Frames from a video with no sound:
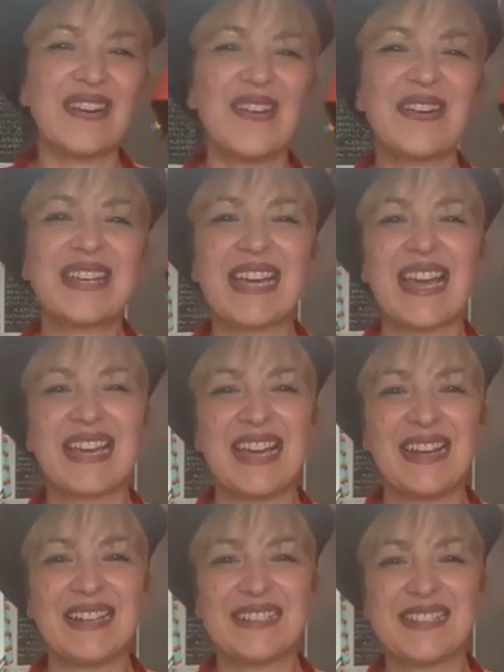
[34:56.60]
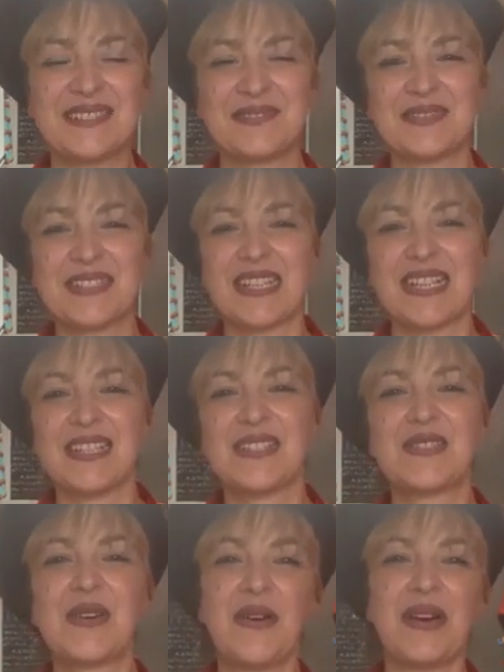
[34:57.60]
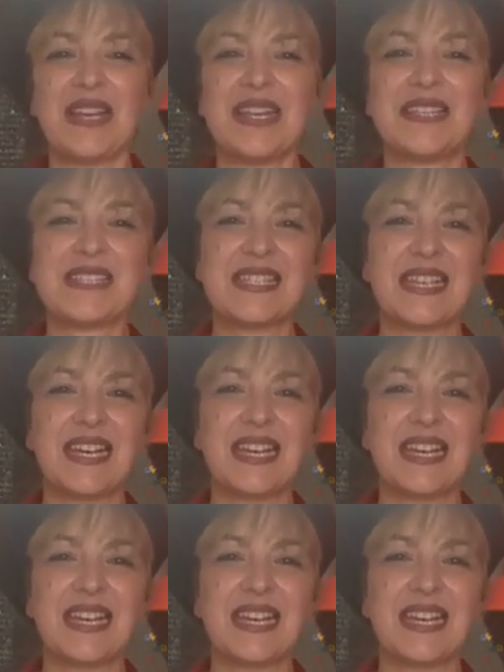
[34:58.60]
Okay, guys. So if